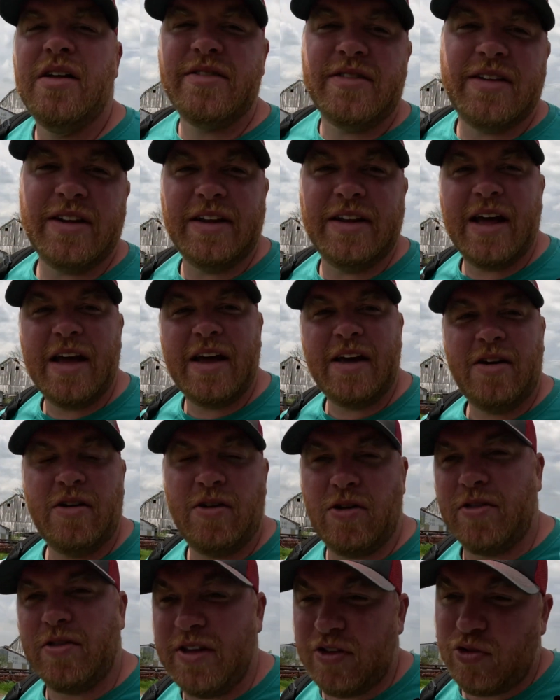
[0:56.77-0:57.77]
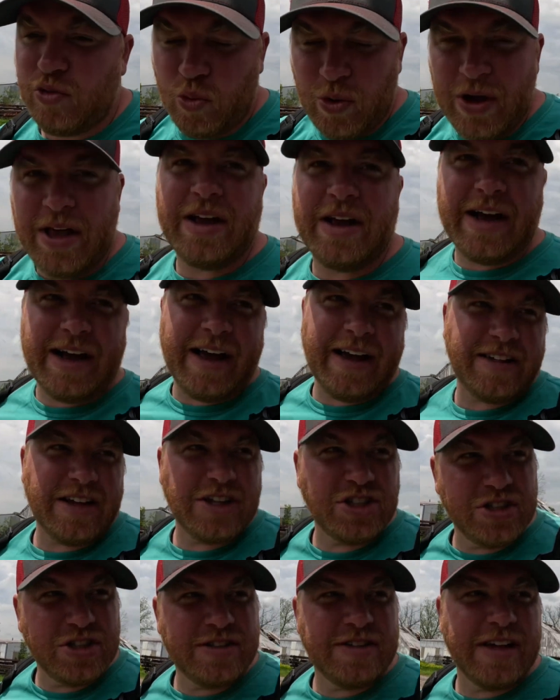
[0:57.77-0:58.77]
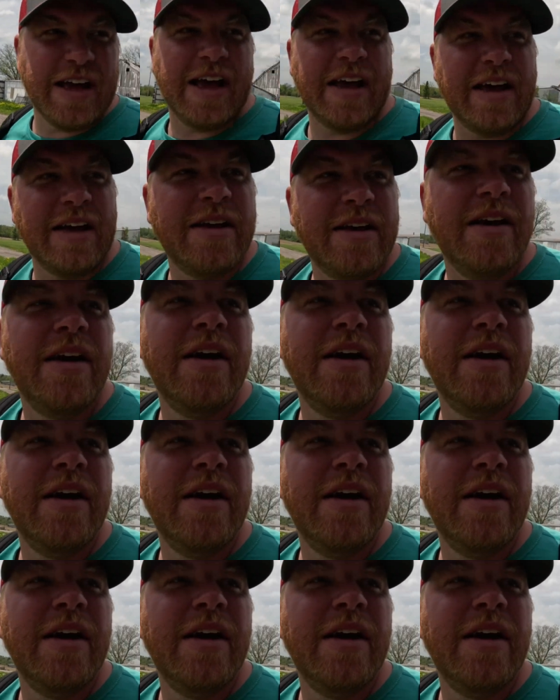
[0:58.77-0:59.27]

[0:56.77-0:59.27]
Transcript: Today, or this week I guess I should say,